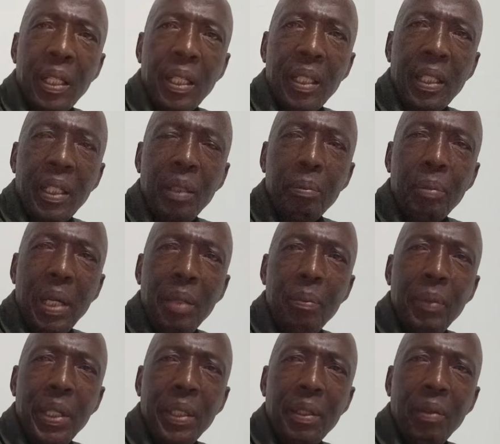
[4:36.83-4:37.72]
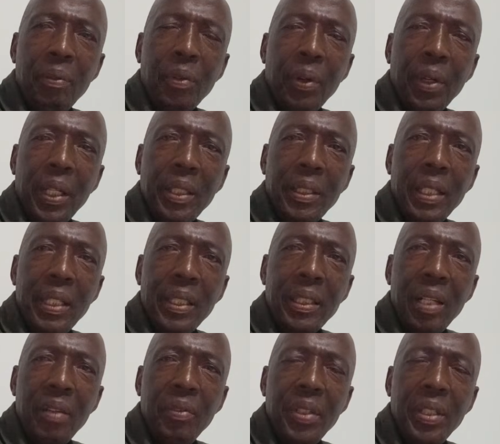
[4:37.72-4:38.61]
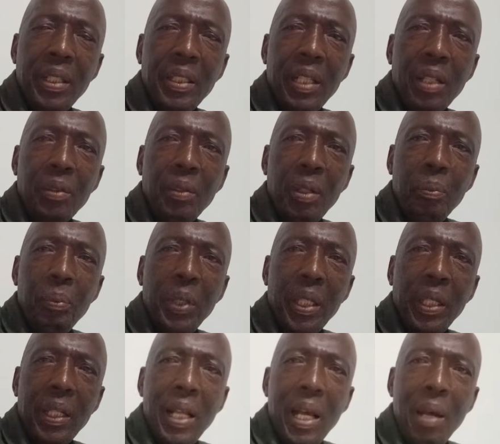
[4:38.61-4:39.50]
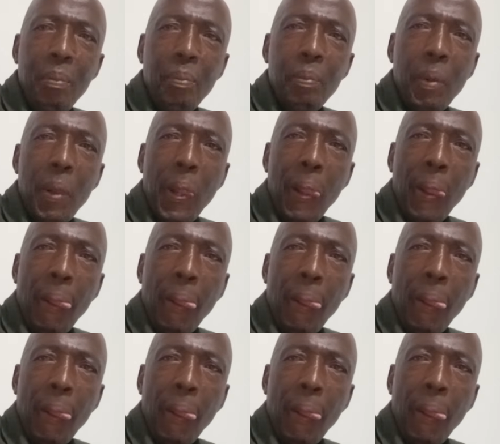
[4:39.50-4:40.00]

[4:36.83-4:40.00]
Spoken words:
The Department of Correctional Services does not pick it up.